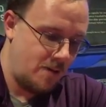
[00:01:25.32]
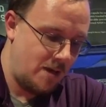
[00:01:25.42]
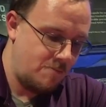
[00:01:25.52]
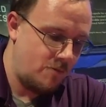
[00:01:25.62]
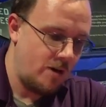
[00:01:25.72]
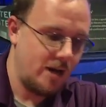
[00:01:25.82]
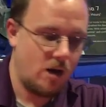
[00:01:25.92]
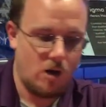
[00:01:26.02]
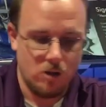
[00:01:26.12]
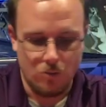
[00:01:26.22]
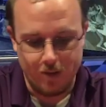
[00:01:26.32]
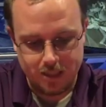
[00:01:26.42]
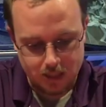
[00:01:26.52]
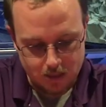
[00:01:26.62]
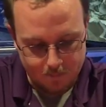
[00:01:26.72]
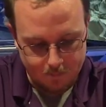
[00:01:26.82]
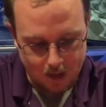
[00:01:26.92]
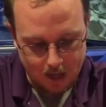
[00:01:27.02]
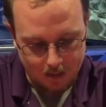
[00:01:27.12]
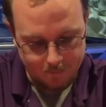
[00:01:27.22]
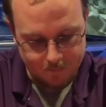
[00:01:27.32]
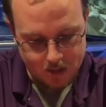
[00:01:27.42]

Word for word: paper, and all the way to the bottom.